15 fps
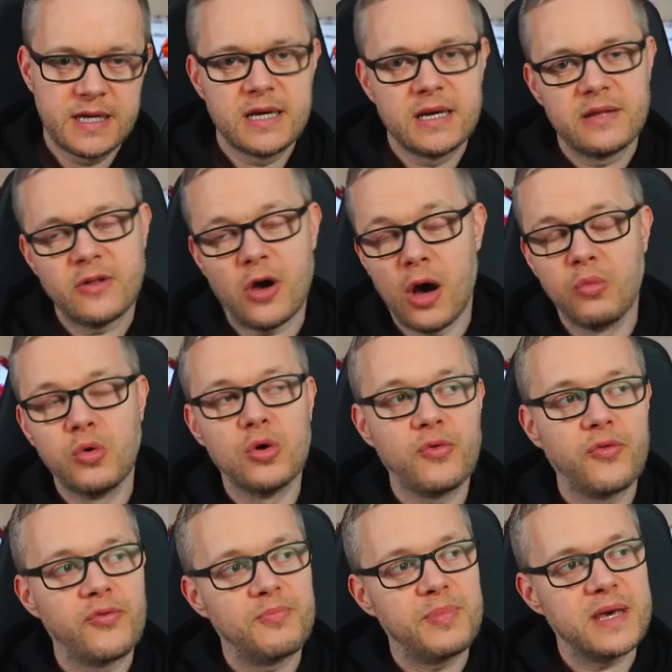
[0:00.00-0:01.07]
Not a
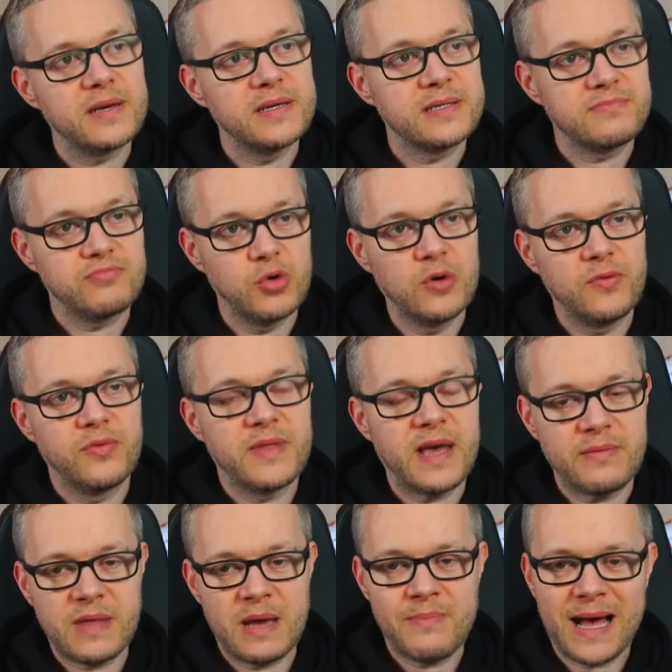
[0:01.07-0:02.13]
wolf, because wolf they,
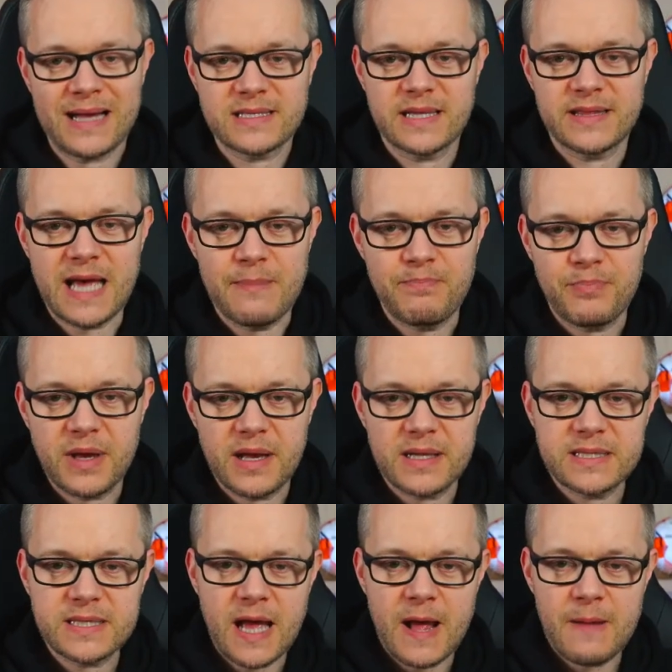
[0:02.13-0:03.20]
they battered them.
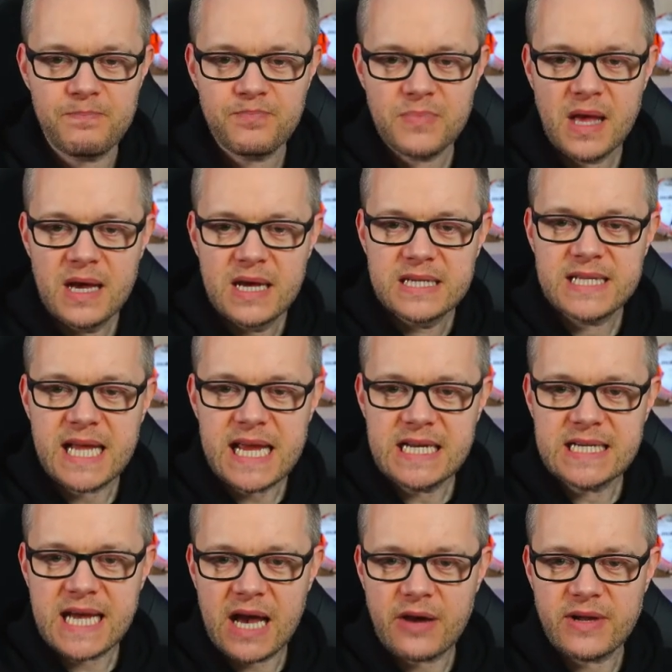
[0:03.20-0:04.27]
But um, Dean
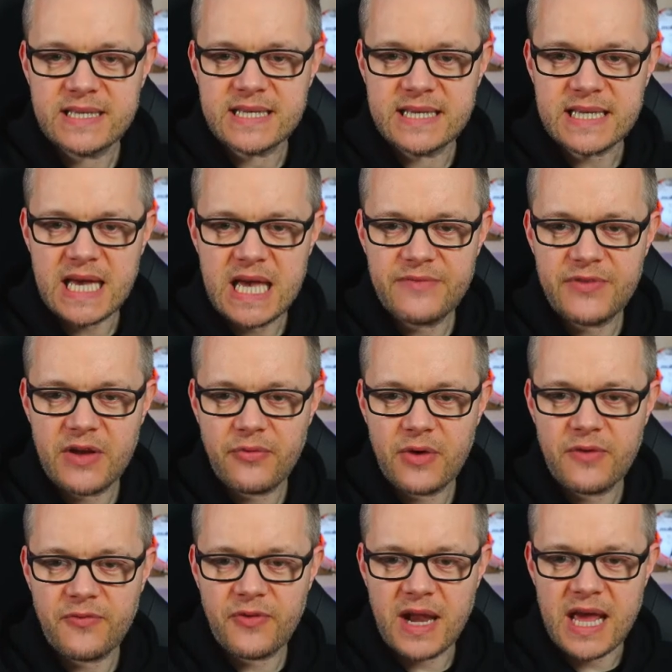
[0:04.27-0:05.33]
Downey says, even if we
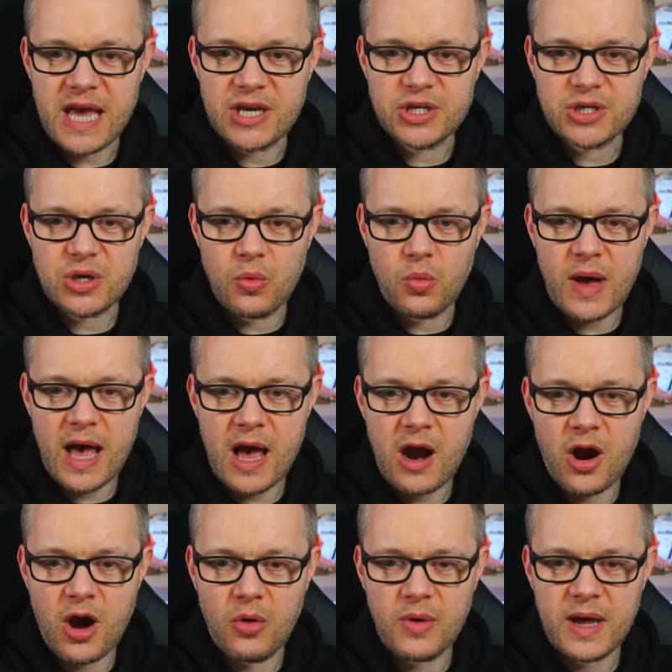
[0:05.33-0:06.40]
finish, where
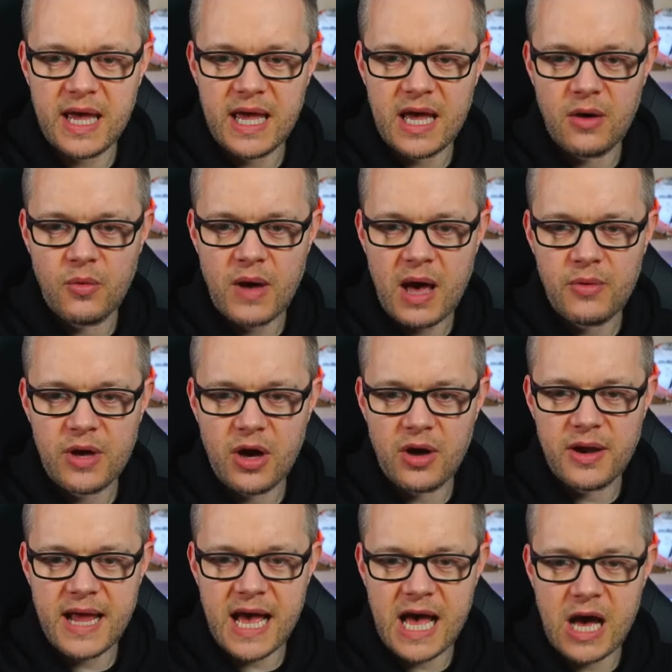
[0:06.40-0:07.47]
are we? Where we are
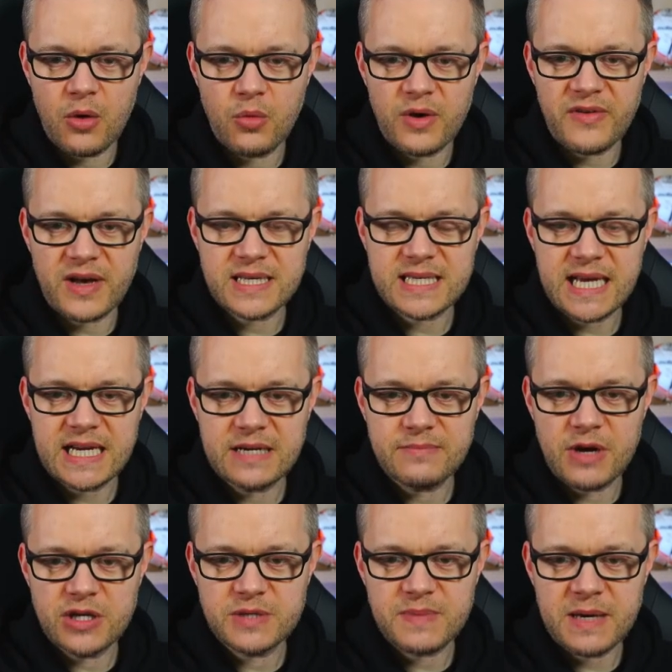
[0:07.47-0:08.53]
now, we've exceeded
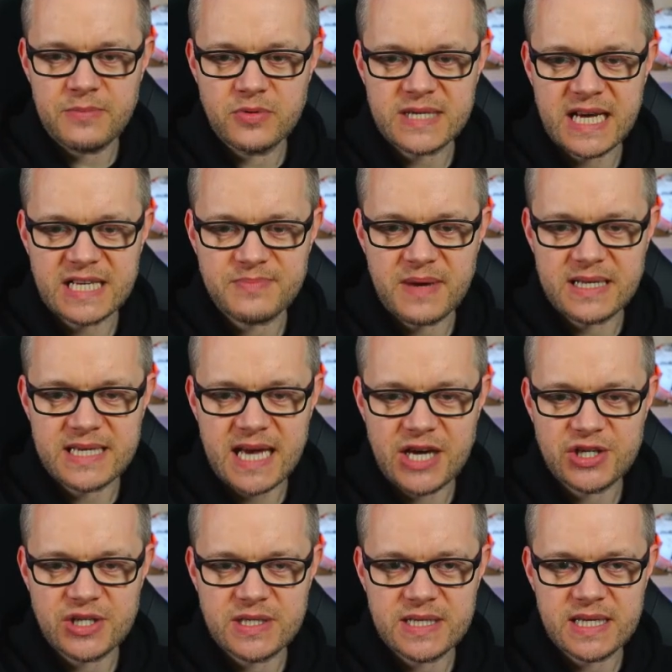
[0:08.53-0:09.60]
most people's
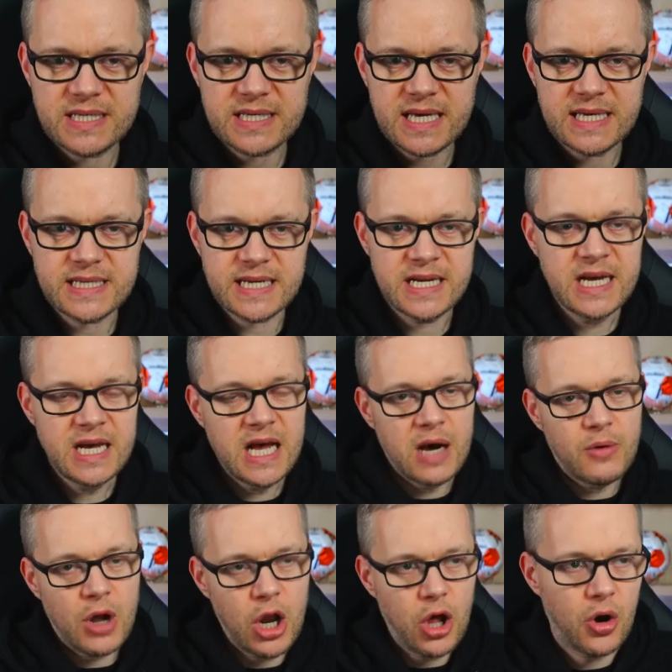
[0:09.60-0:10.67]
expectations this season.
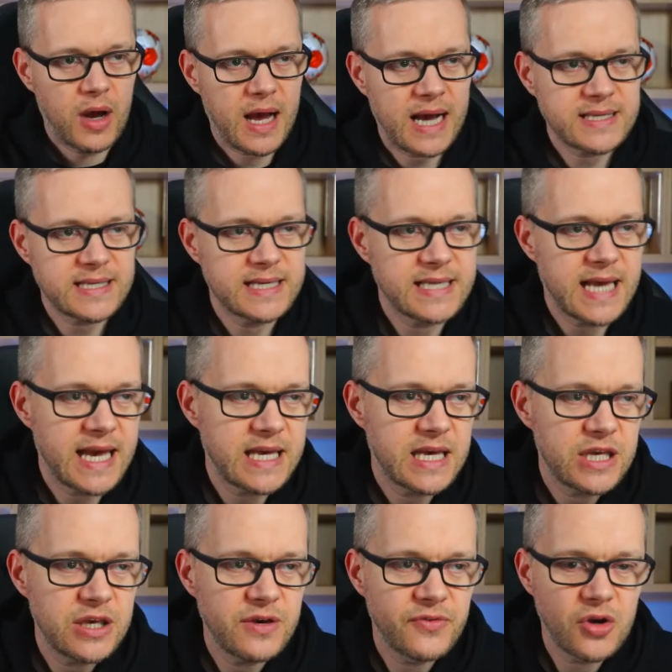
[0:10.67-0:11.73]
Well, look, as I say,
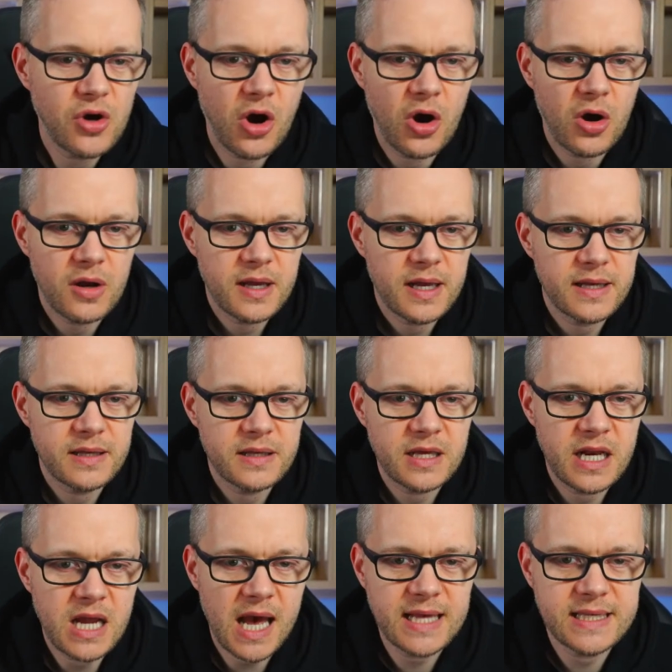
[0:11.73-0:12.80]
you've got
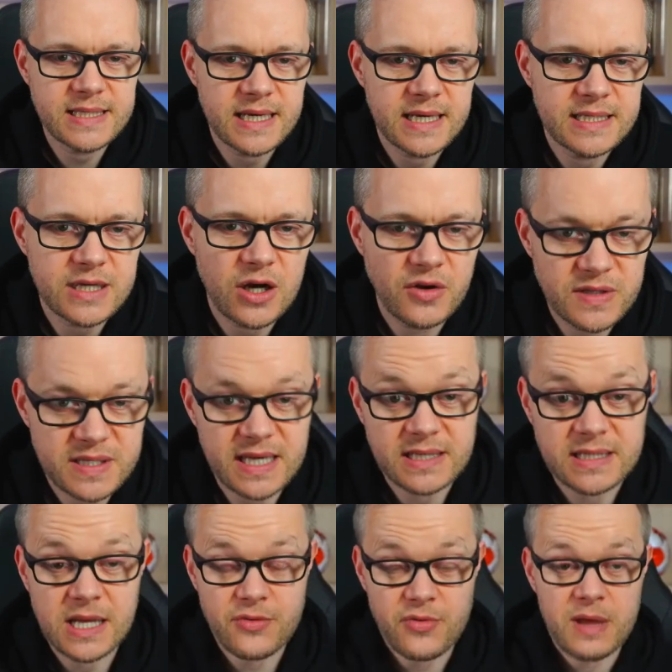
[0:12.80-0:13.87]
United on
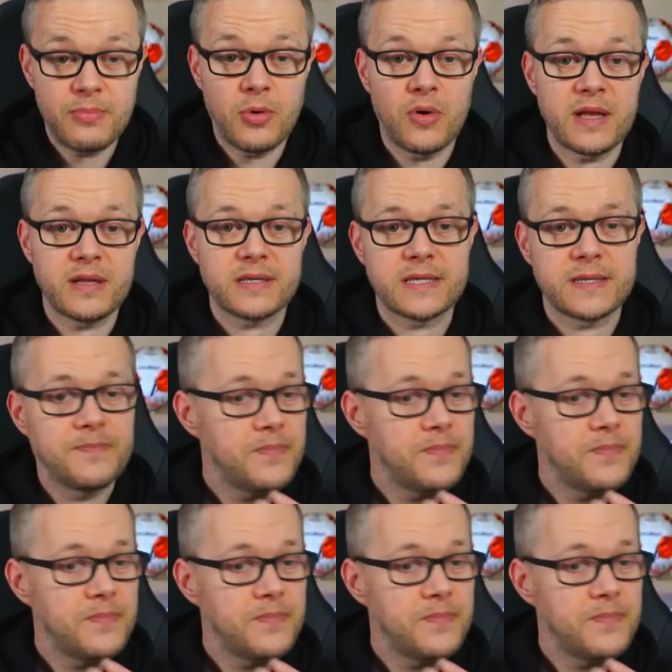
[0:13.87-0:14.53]
sixty-three points.